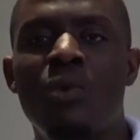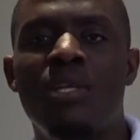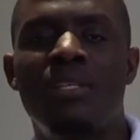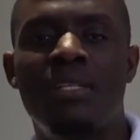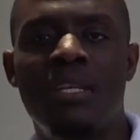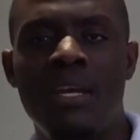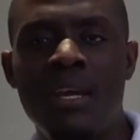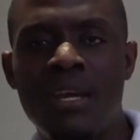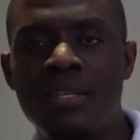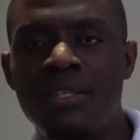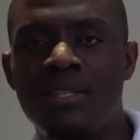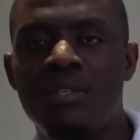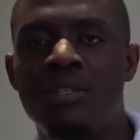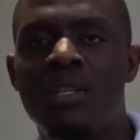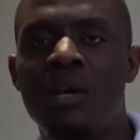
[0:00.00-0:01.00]
were
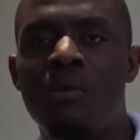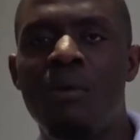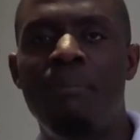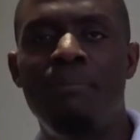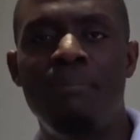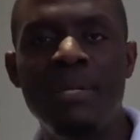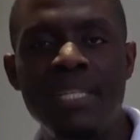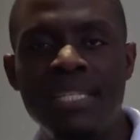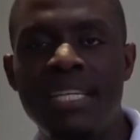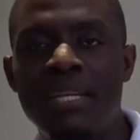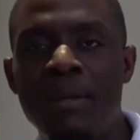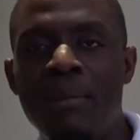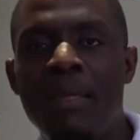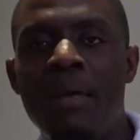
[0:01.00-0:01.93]
scourged, they were beaten.